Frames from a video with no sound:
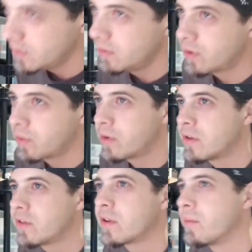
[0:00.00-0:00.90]
Where
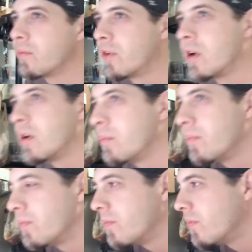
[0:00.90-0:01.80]
words come from,
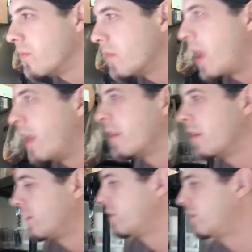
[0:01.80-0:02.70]
how
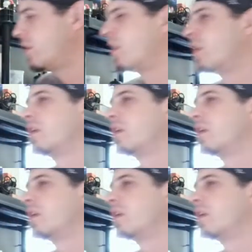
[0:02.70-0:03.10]
things start.